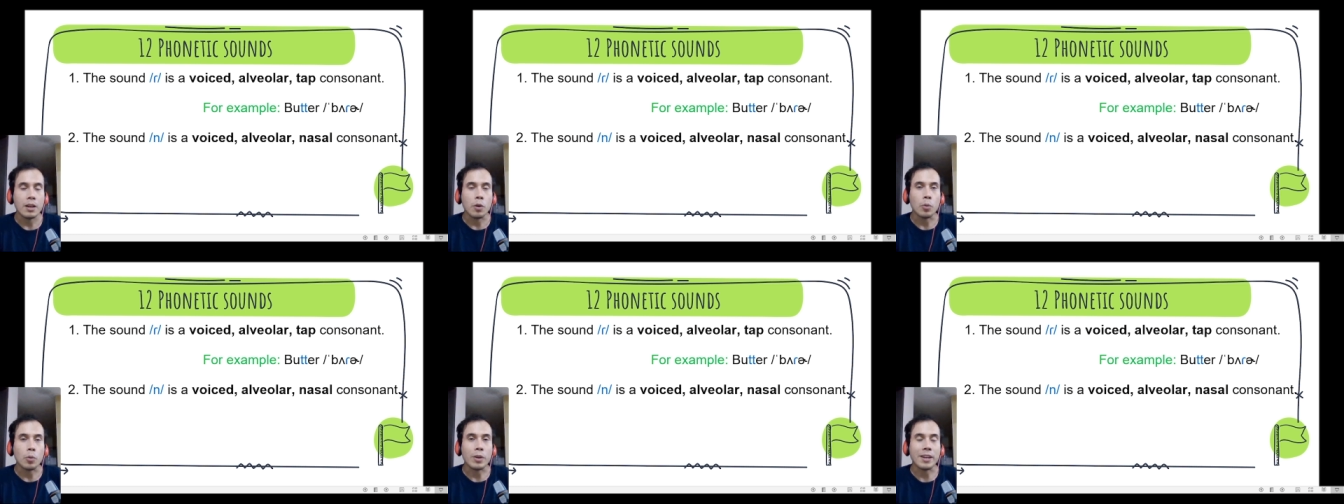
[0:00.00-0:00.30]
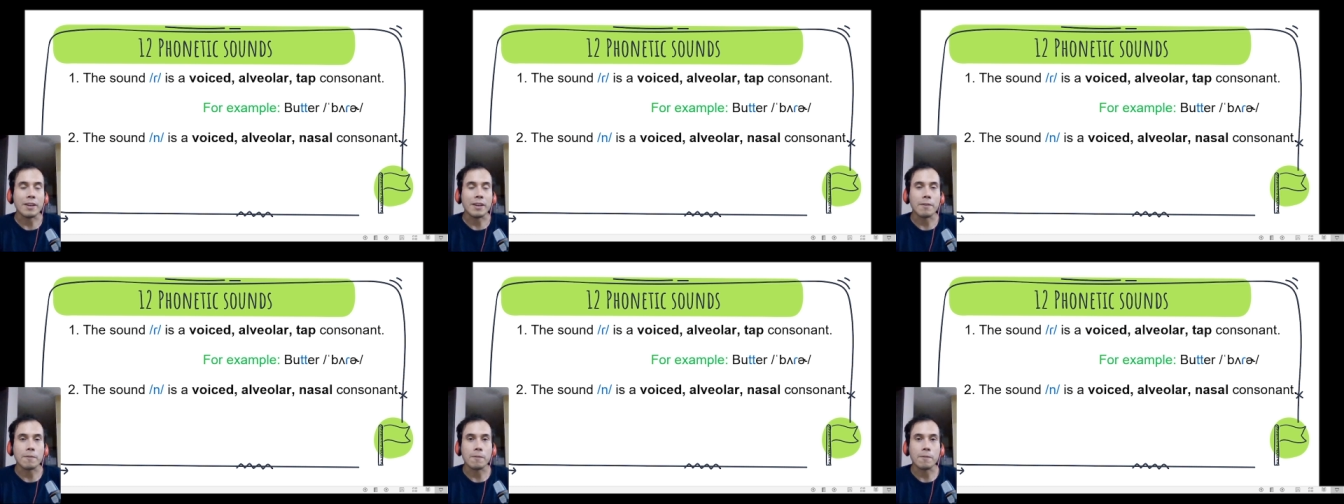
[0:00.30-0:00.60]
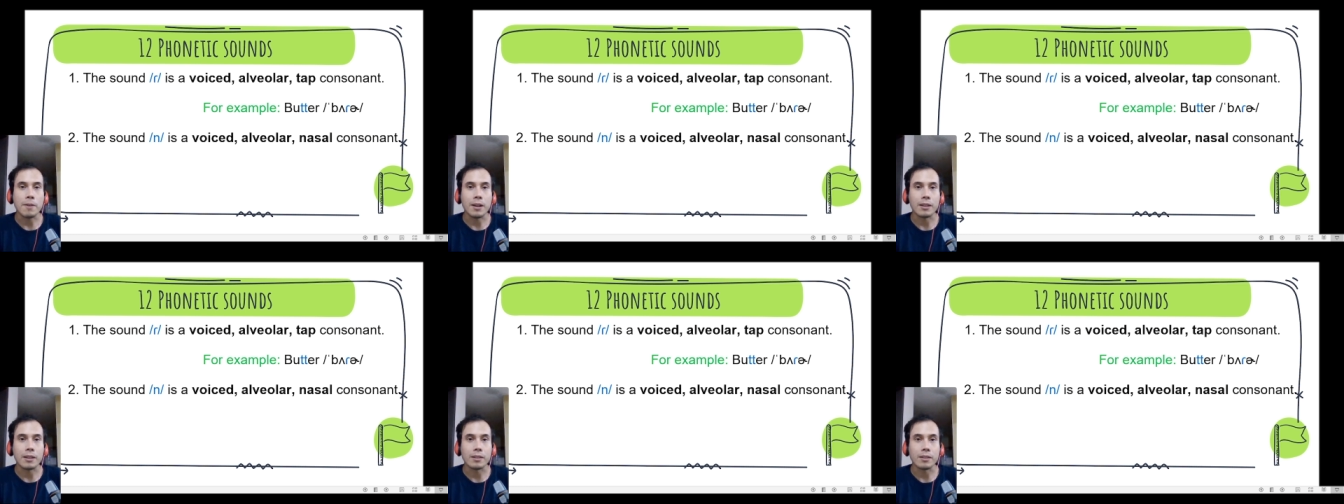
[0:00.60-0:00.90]
We can
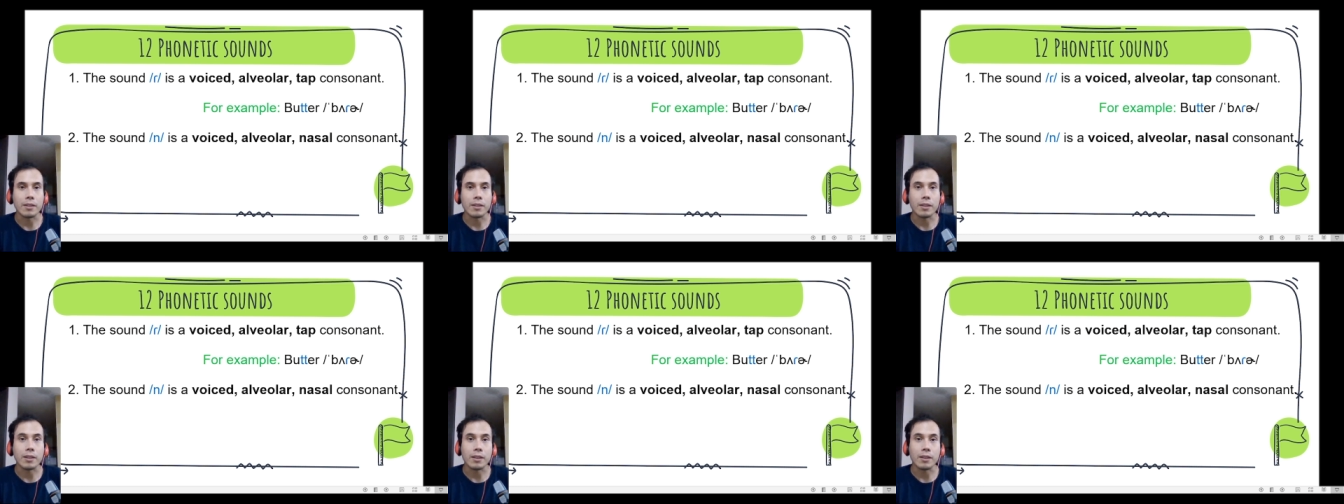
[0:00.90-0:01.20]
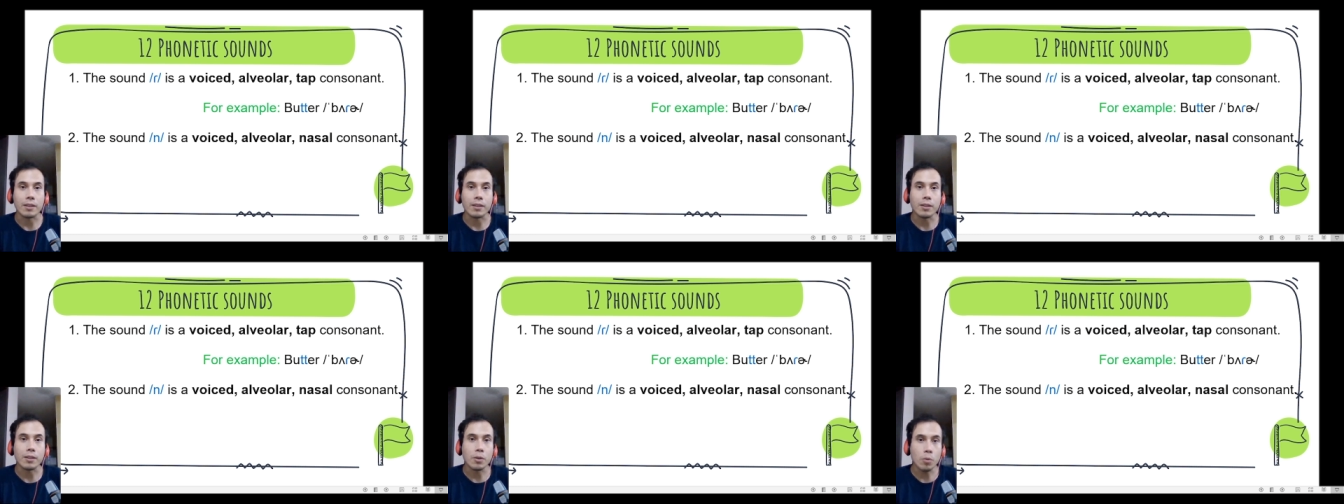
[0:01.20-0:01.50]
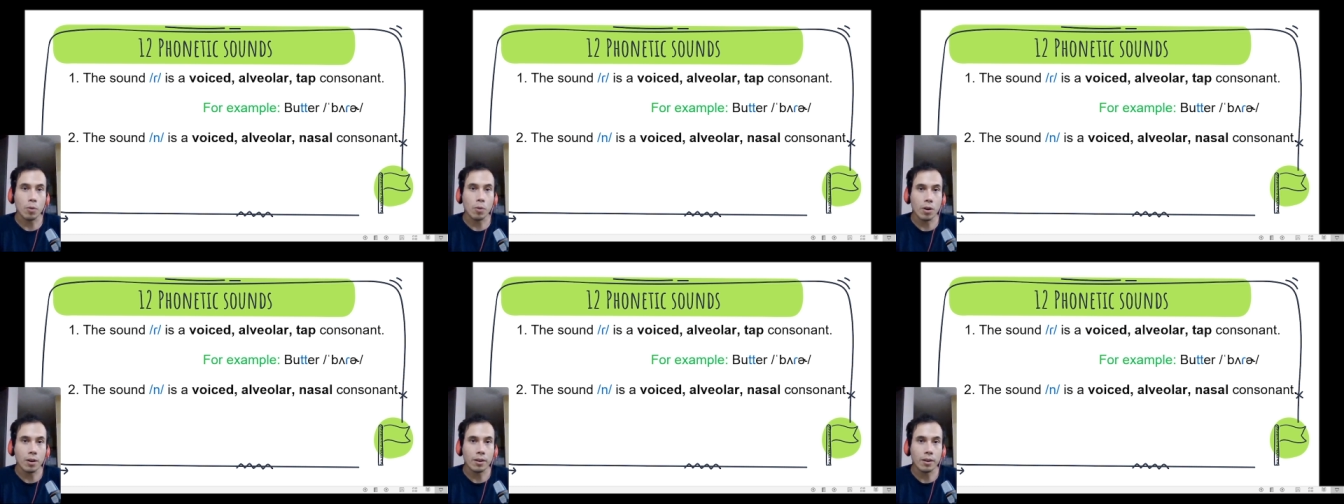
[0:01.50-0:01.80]
find it in the
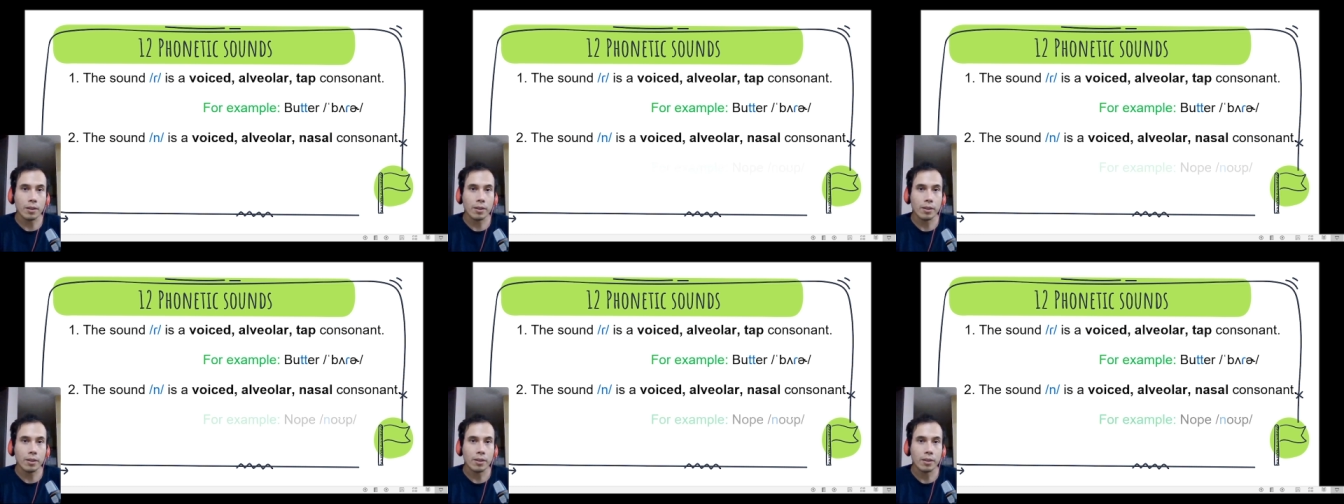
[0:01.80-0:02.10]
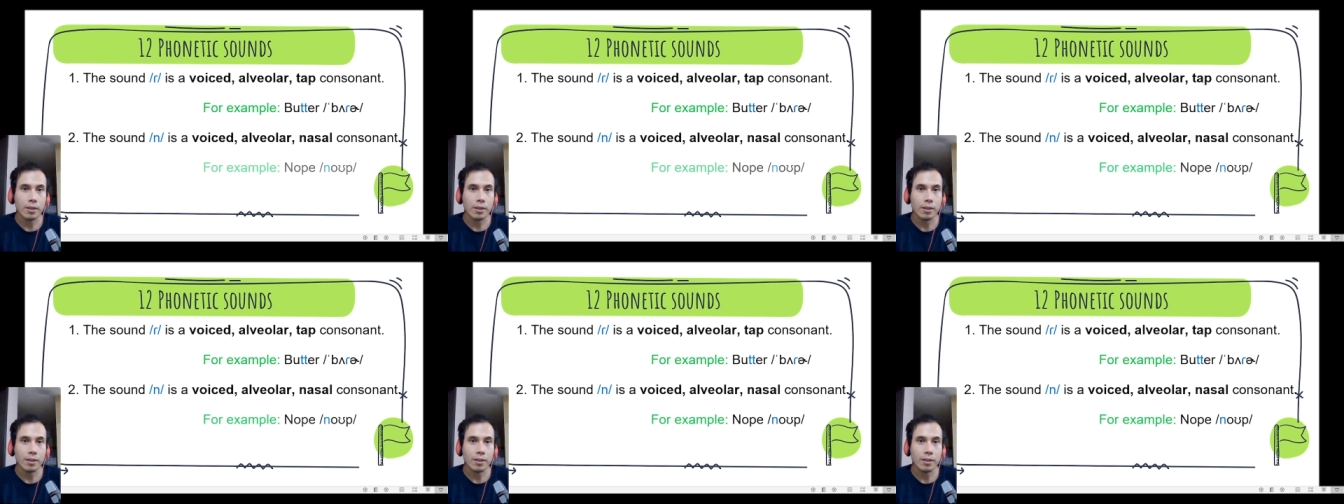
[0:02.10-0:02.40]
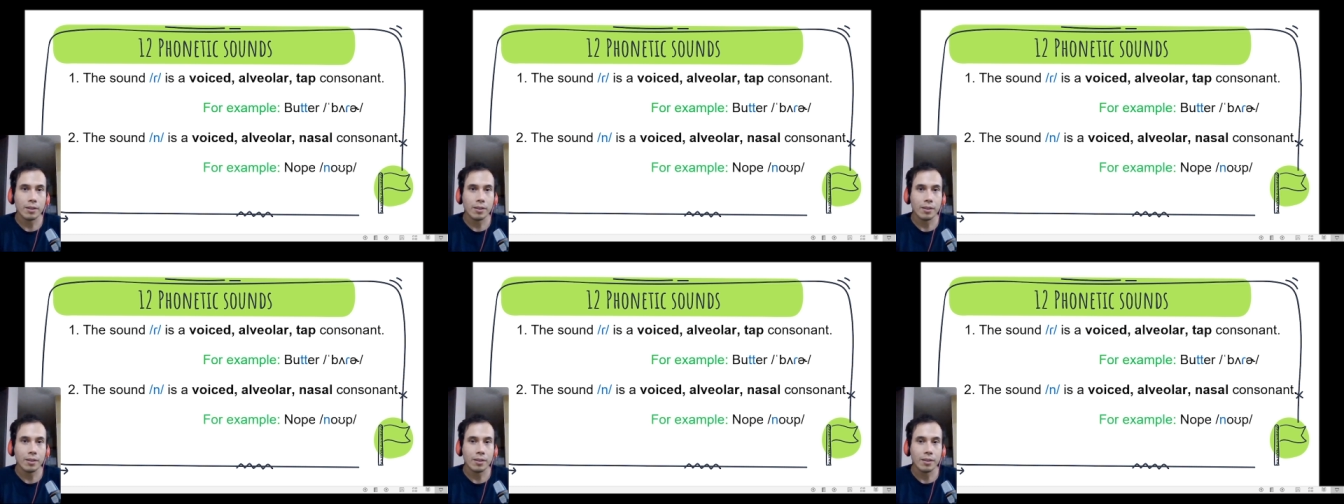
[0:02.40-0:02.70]
word
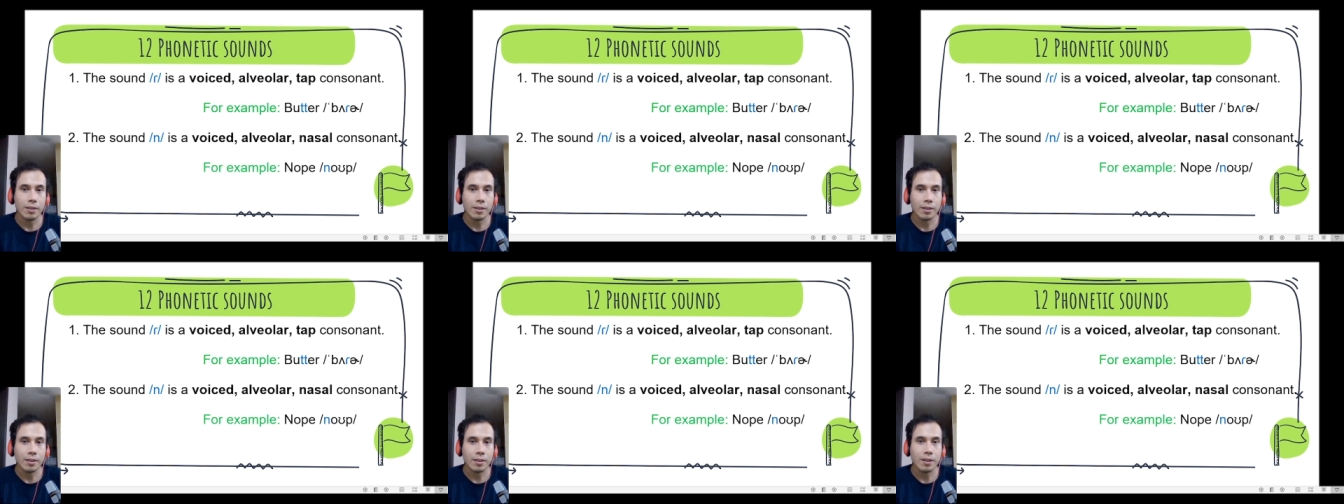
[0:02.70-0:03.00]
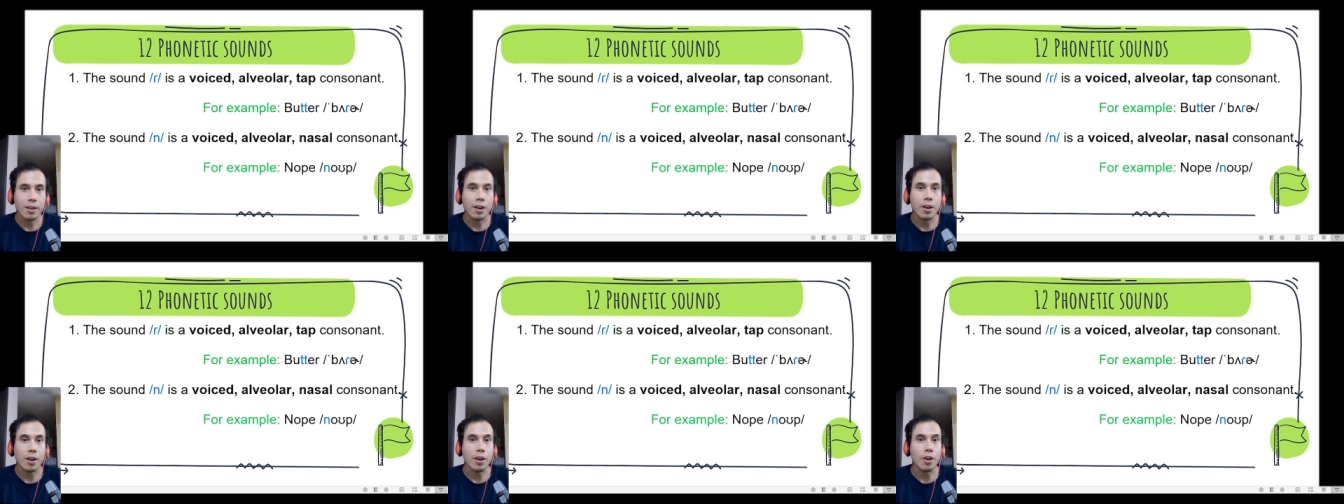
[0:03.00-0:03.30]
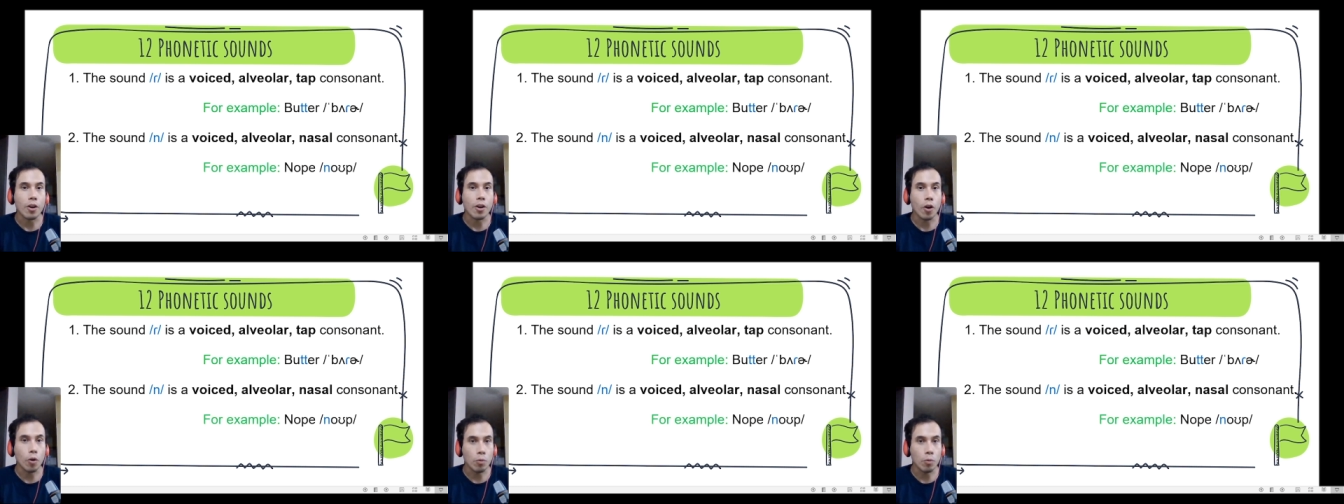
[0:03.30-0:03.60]

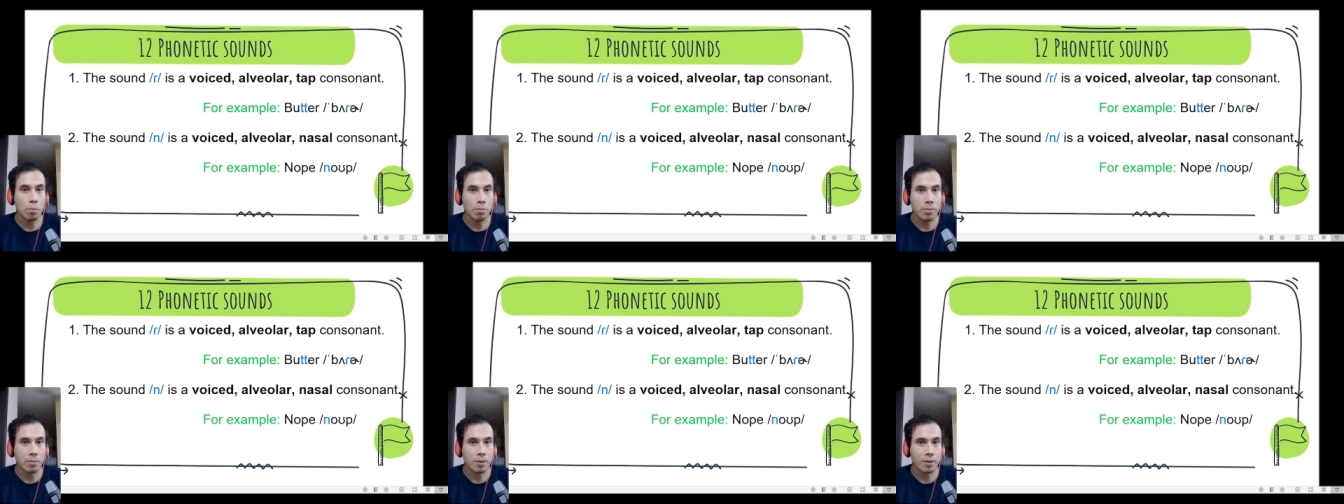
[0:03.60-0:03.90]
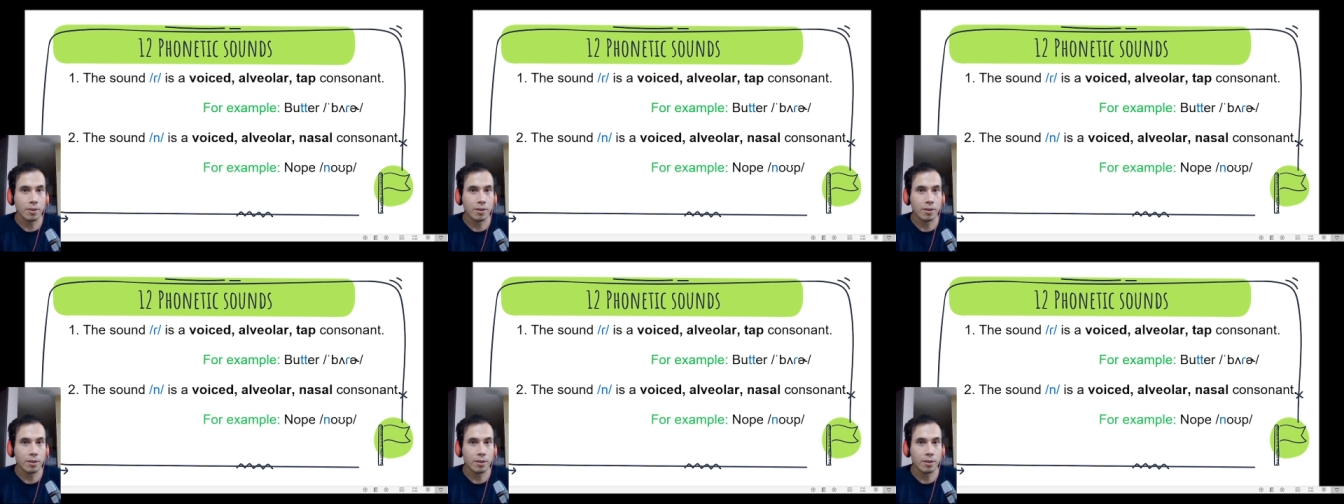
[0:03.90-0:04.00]
nope,